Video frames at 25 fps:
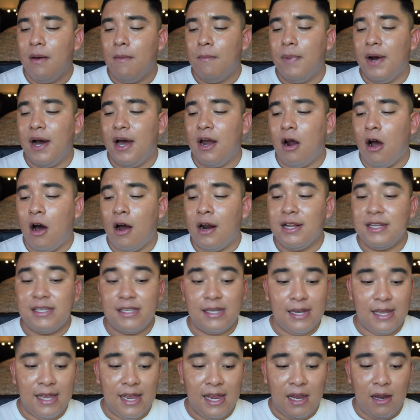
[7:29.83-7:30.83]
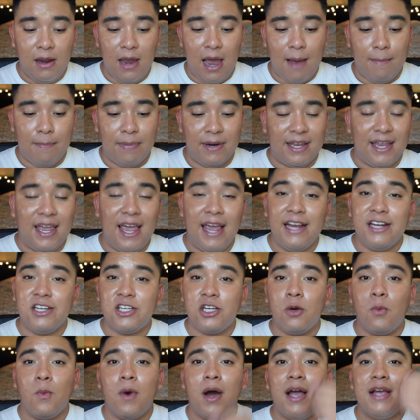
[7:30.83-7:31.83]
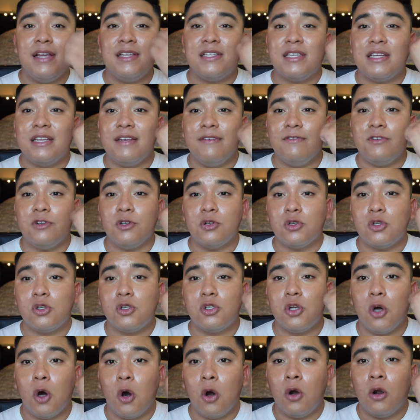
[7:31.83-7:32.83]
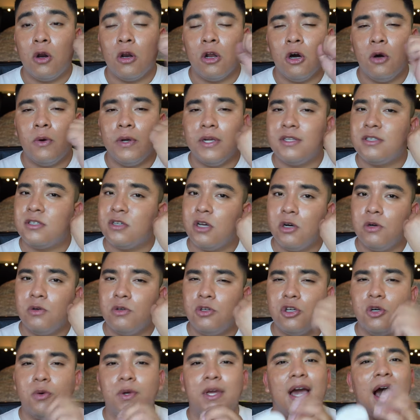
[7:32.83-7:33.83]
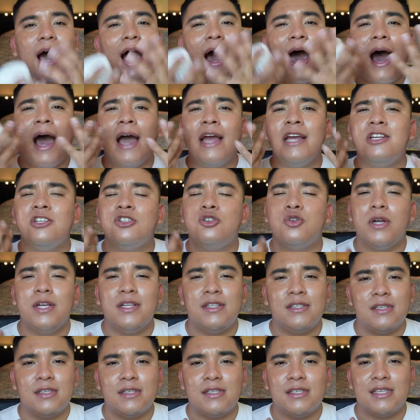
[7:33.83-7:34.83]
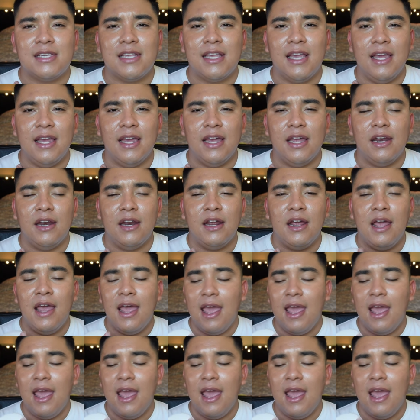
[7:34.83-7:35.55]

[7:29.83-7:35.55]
But honestly, application-wise, leaves you so glowy, so dewy, hydrates the skin,